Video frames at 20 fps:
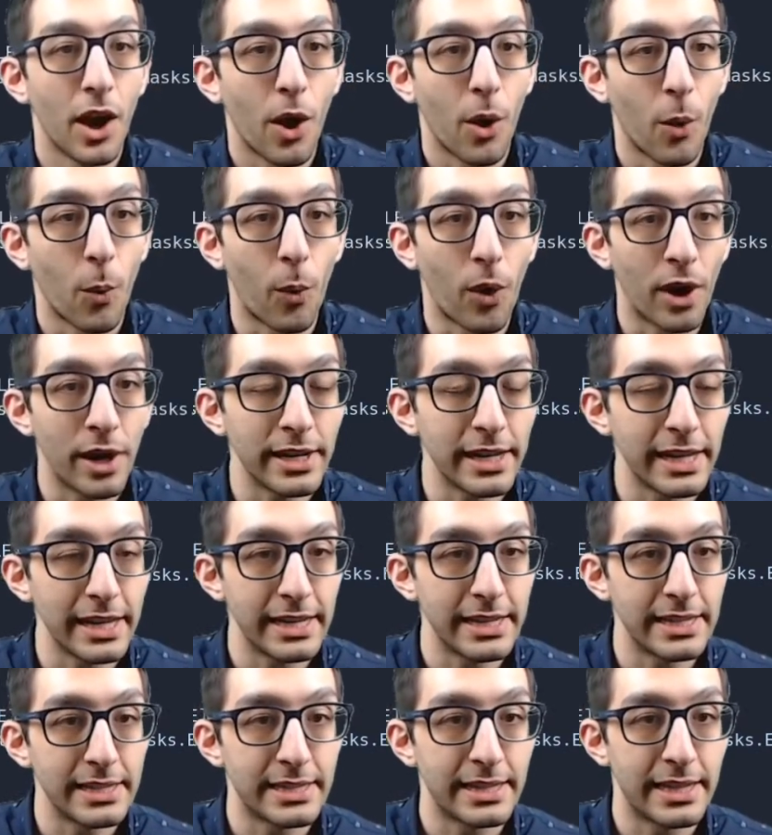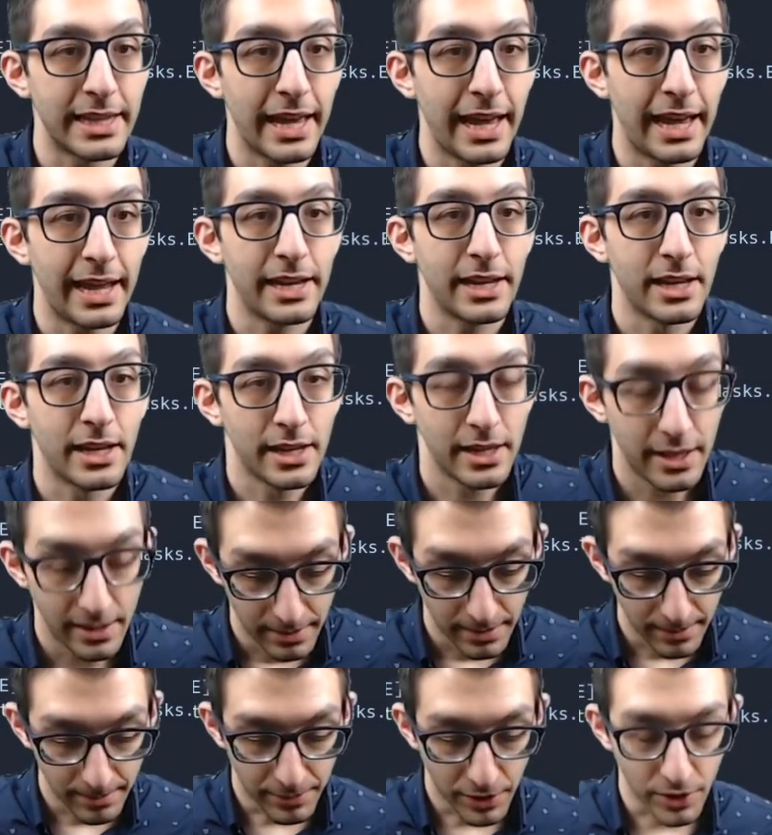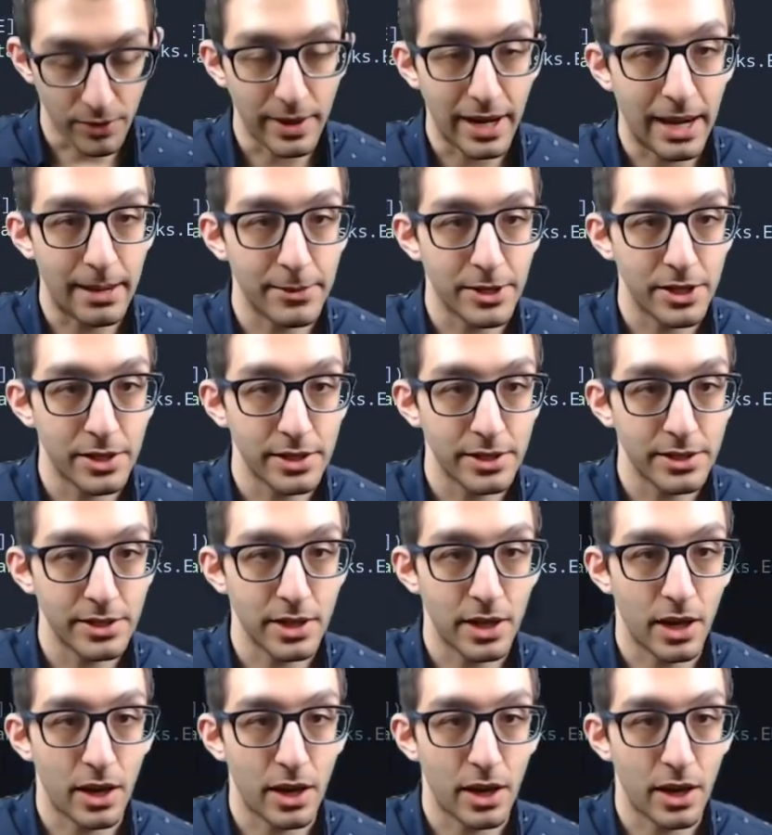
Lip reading: One is that parameters